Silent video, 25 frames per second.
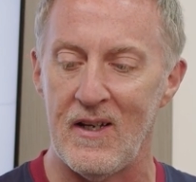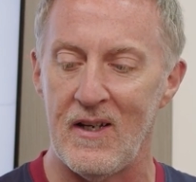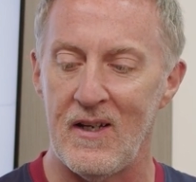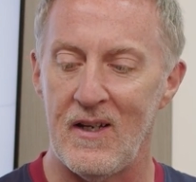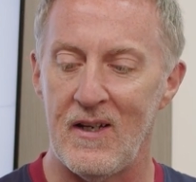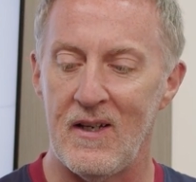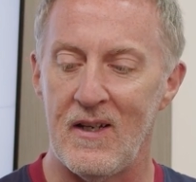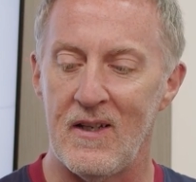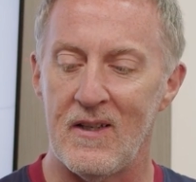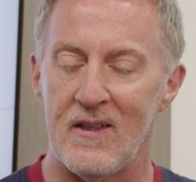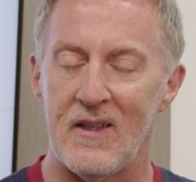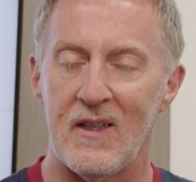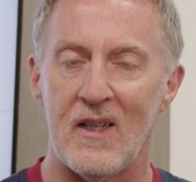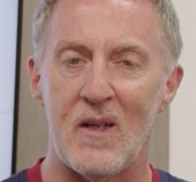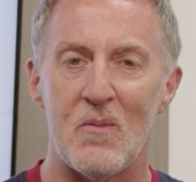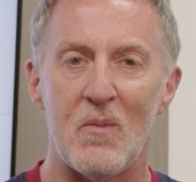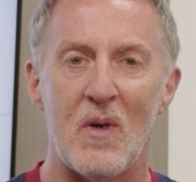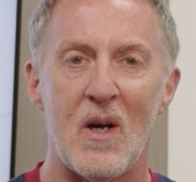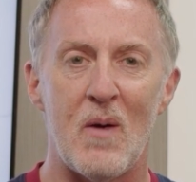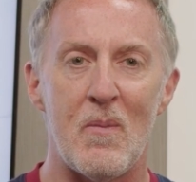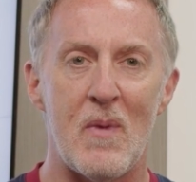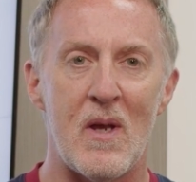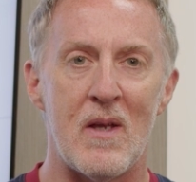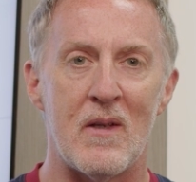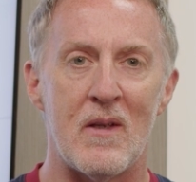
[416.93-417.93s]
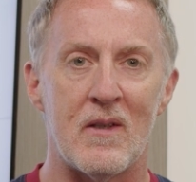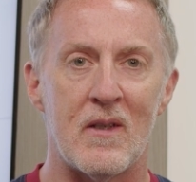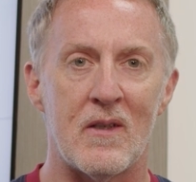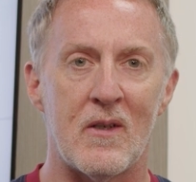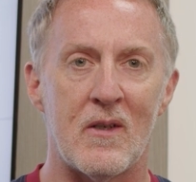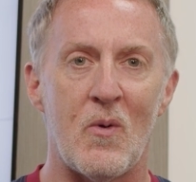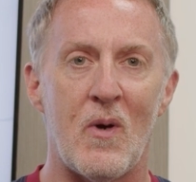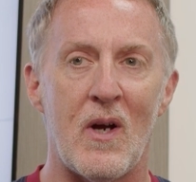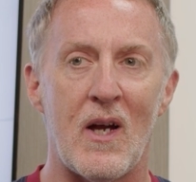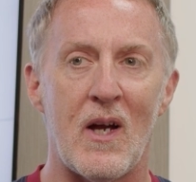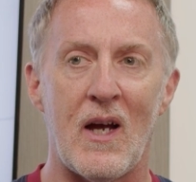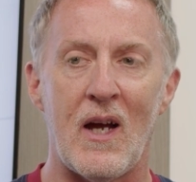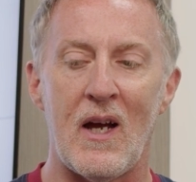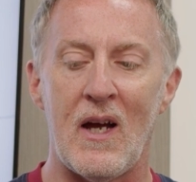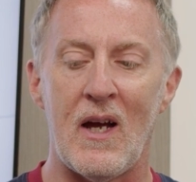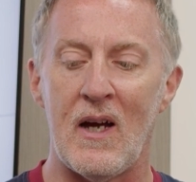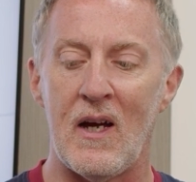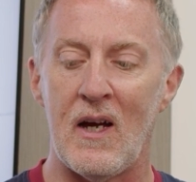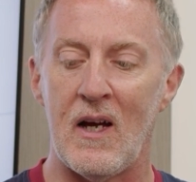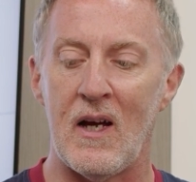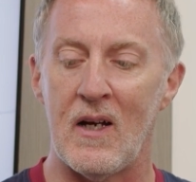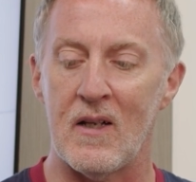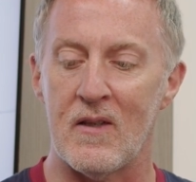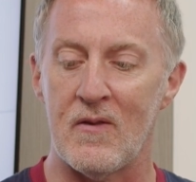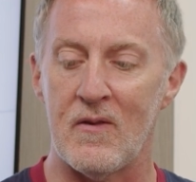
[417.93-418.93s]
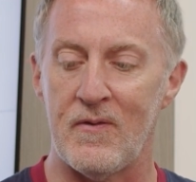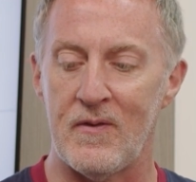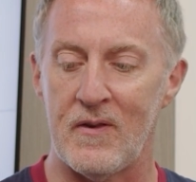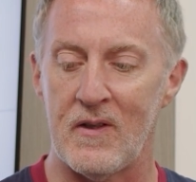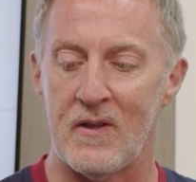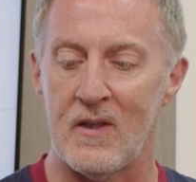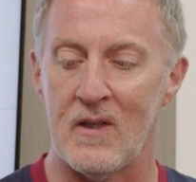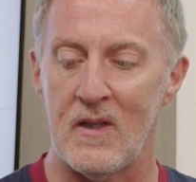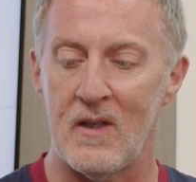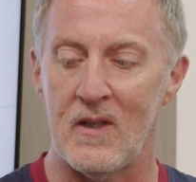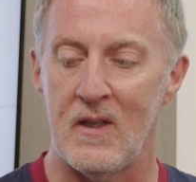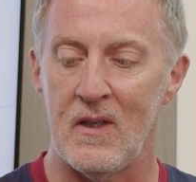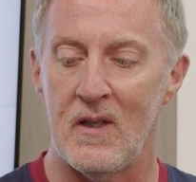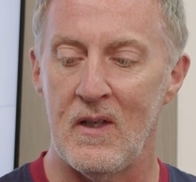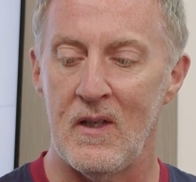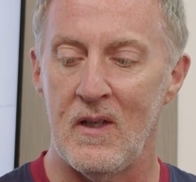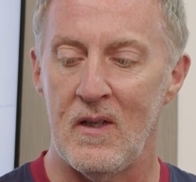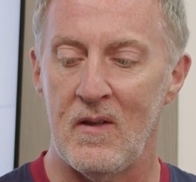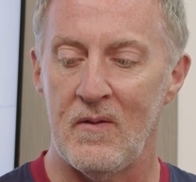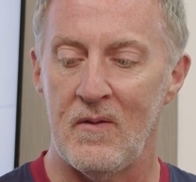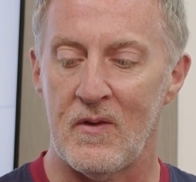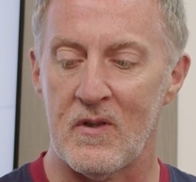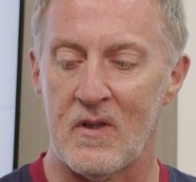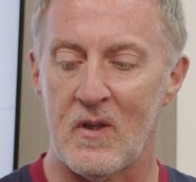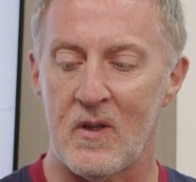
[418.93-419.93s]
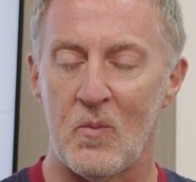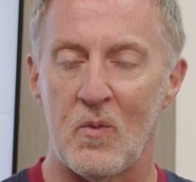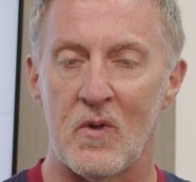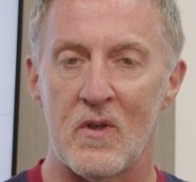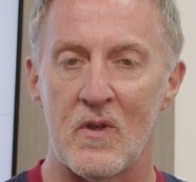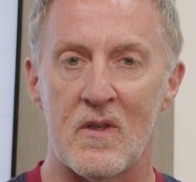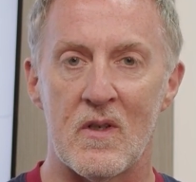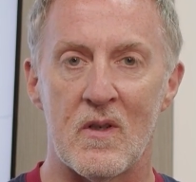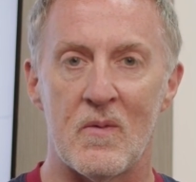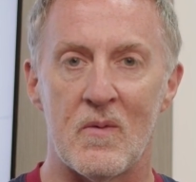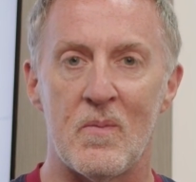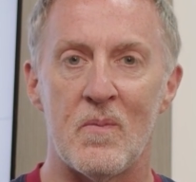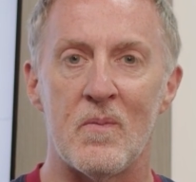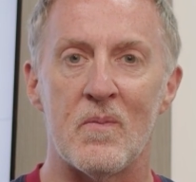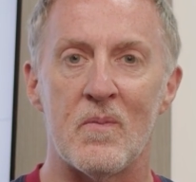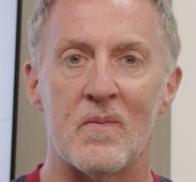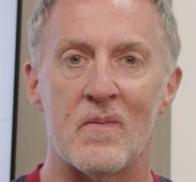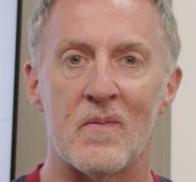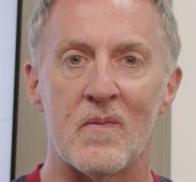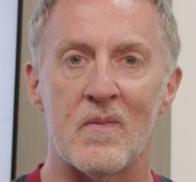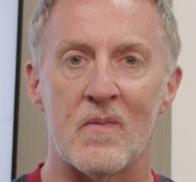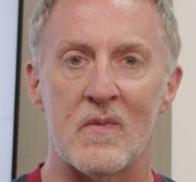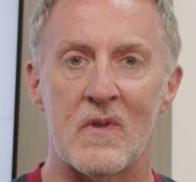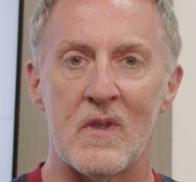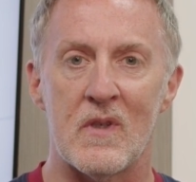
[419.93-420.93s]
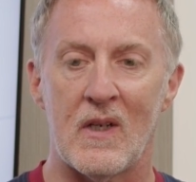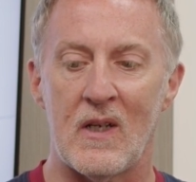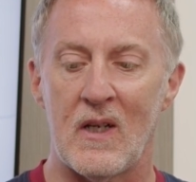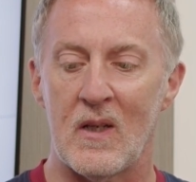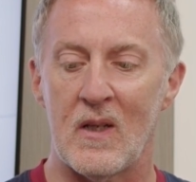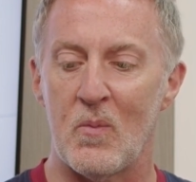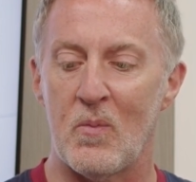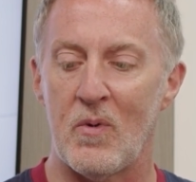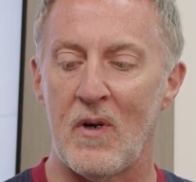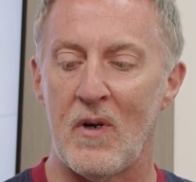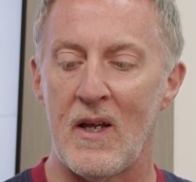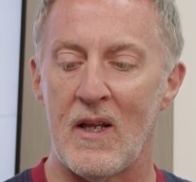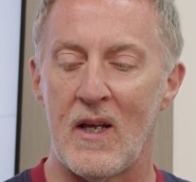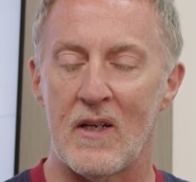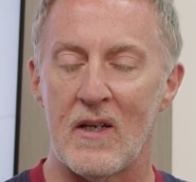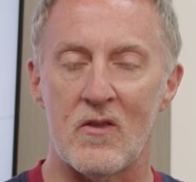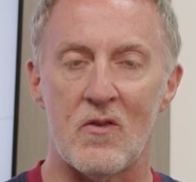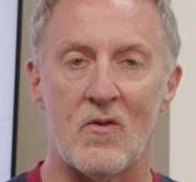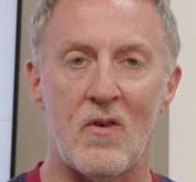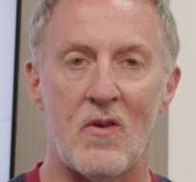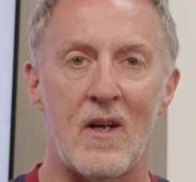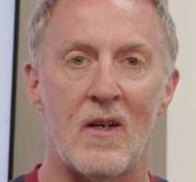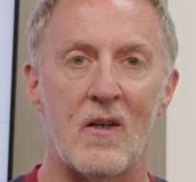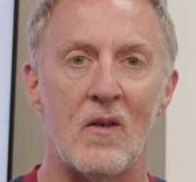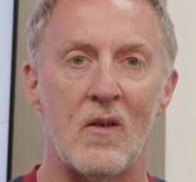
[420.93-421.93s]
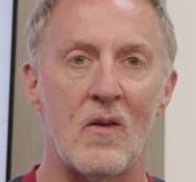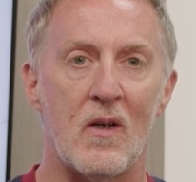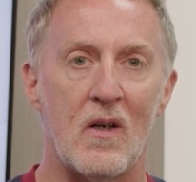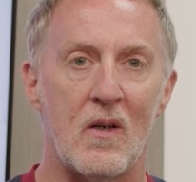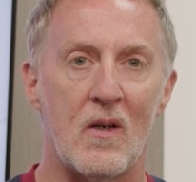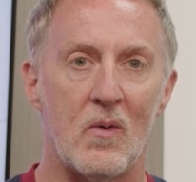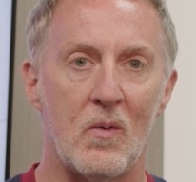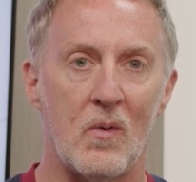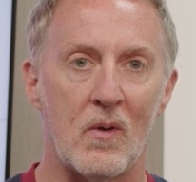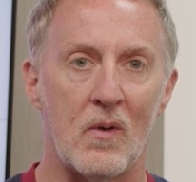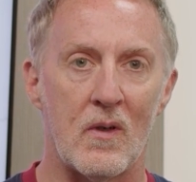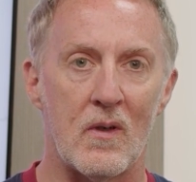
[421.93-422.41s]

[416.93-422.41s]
I think it might be quite hard for someone to kind of break that stranglehold.